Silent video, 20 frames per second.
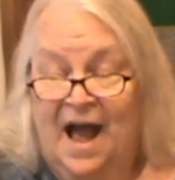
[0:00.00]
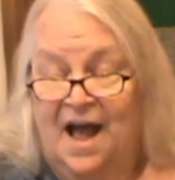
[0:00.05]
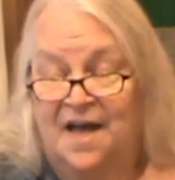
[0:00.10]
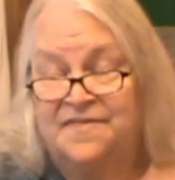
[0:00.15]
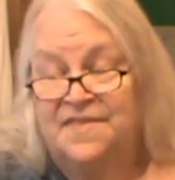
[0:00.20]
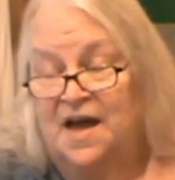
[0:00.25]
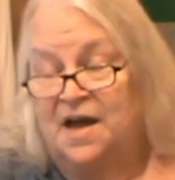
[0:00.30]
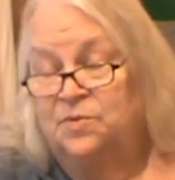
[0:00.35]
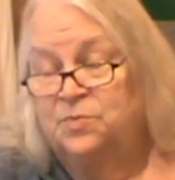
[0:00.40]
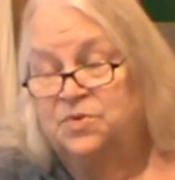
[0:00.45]

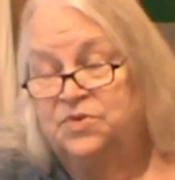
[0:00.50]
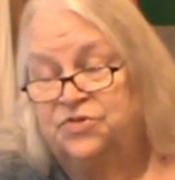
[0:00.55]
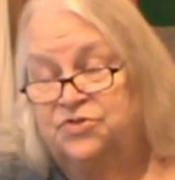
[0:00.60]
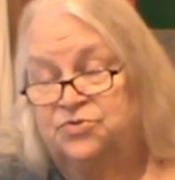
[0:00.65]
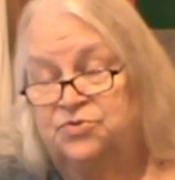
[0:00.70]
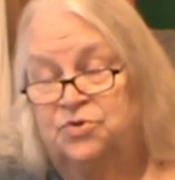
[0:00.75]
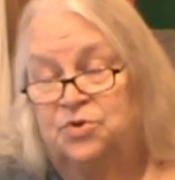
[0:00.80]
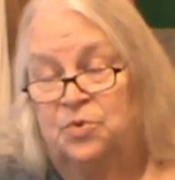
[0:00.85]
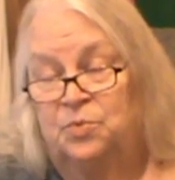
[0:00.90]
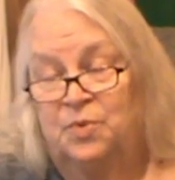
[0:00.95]
And that was
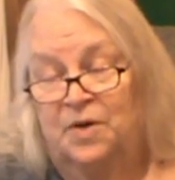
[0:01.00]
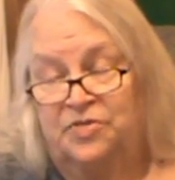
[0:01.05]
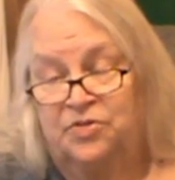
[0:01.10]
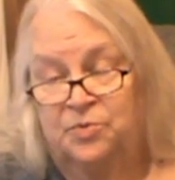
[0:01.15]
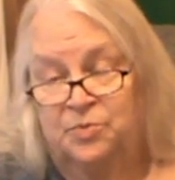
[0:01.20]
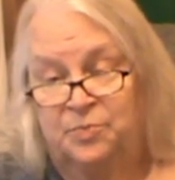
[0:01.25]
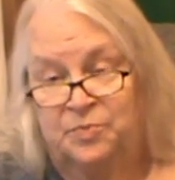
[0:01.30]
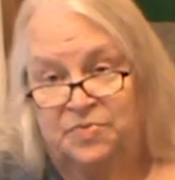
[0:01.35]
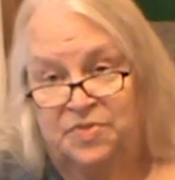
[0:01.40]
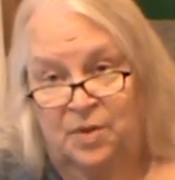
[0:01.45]
true
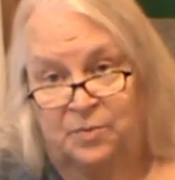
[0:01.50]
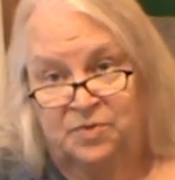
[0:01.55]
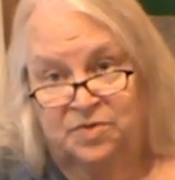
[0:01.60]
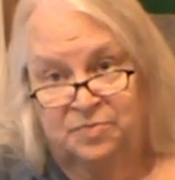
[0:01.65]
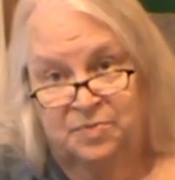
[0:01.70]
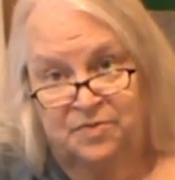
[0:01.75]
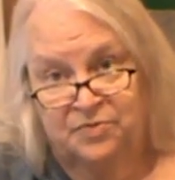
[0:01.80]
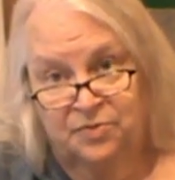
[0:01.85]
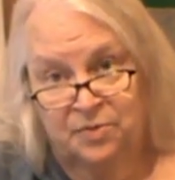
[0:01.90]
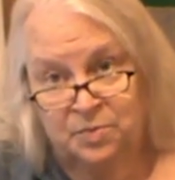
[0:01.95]
whether that
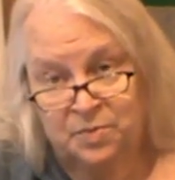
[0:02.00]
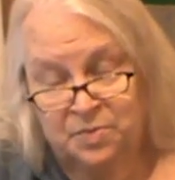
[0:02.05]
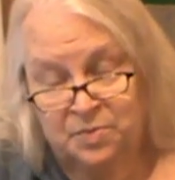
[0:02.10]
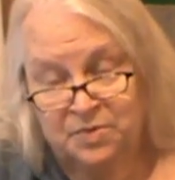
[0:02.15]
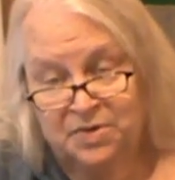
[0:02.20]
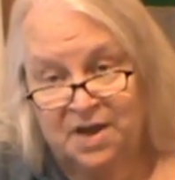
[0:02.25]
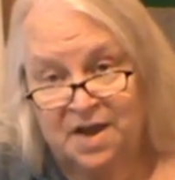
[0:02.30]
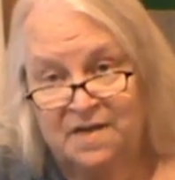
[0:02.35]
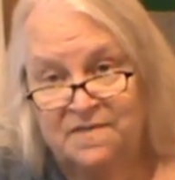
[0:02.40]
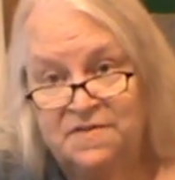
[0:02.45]
was before we
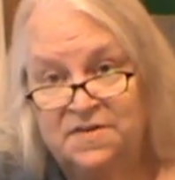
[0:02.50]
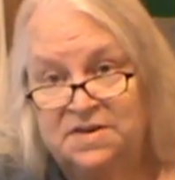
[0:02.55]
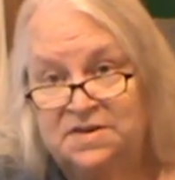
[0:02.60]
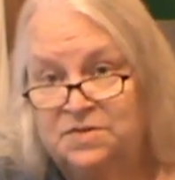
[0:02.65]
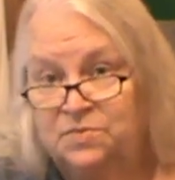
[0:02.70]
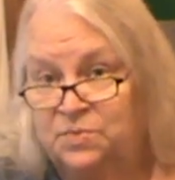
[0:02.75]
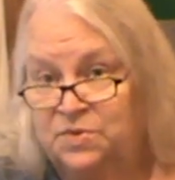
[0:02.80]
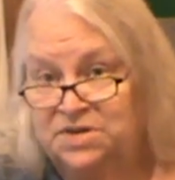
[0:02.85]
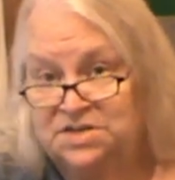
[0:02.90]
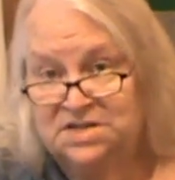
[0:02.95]
were
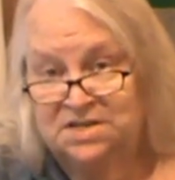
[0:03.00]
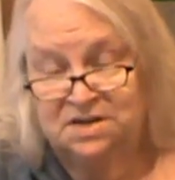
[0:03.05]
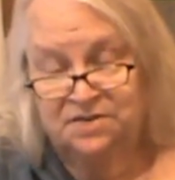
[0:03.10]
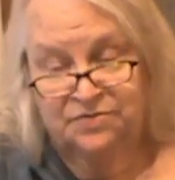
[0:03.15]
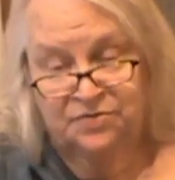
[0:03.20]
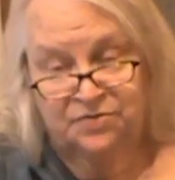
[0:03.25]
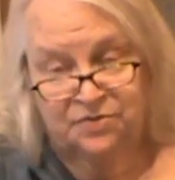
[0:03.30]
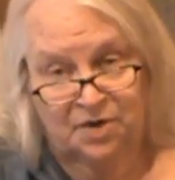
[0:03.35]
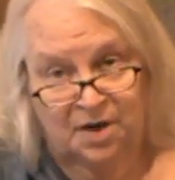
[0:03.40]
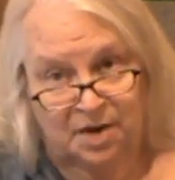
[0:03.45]
covened, we did
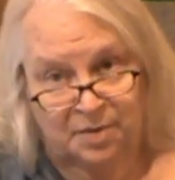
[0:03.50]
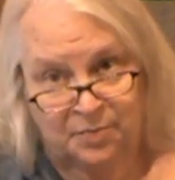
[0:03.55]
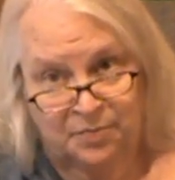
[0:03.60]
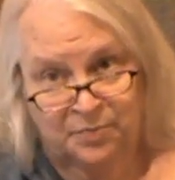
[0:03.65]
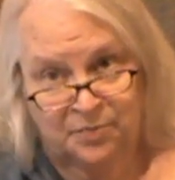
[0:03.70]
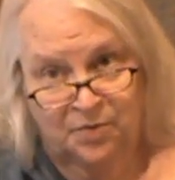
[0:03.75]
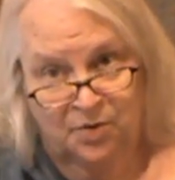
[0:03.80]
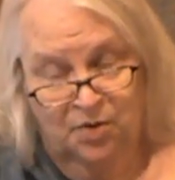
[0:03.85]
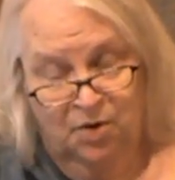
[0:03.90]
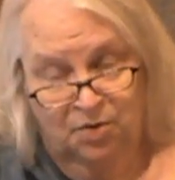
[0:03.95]
it for our
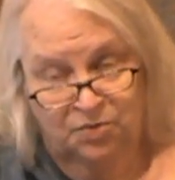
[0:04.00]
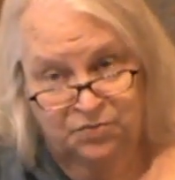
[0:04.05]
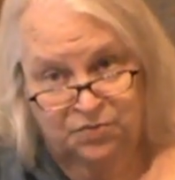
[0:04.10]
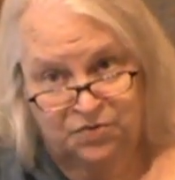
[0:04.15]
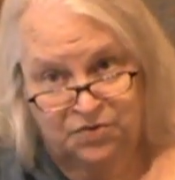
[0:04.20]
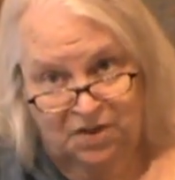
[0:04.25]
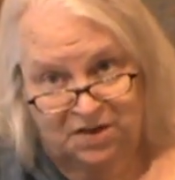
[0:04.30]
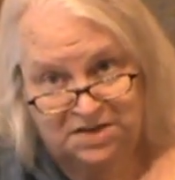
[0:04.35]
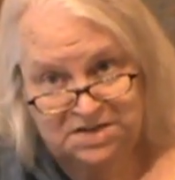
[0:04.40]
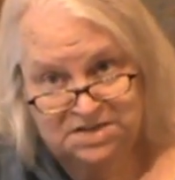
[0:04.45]
own
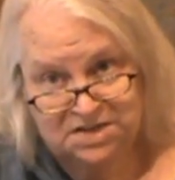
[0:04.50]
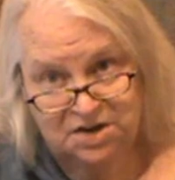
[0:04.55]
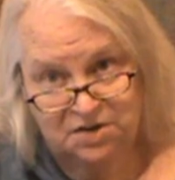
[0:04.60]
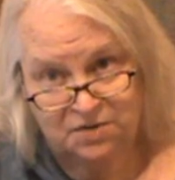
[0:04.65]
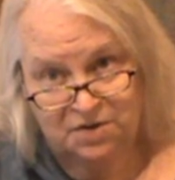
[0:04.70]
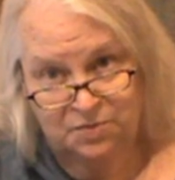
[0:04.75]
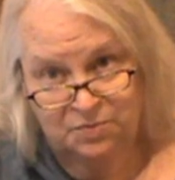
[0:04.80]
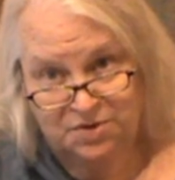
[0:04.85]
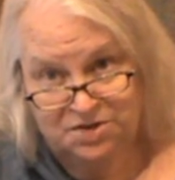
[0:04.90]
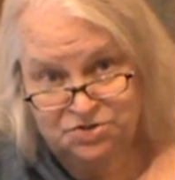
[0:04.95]

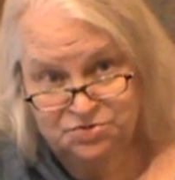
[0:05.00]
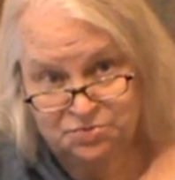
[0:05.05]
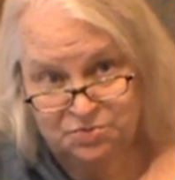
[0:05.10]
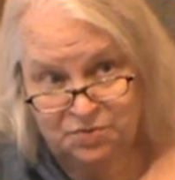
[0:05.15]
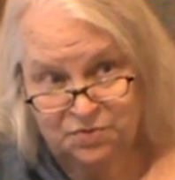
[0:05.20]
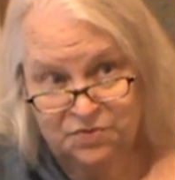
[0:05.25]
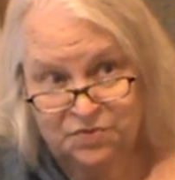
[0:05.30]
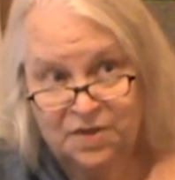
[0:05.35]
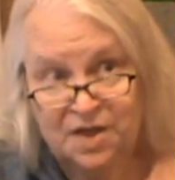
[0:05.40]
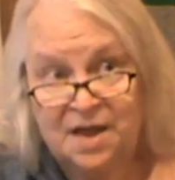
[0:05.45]
solitary
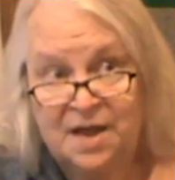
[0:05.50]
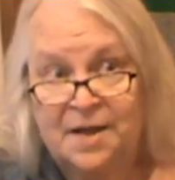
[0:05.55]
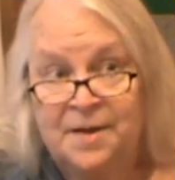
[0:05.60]
rituals.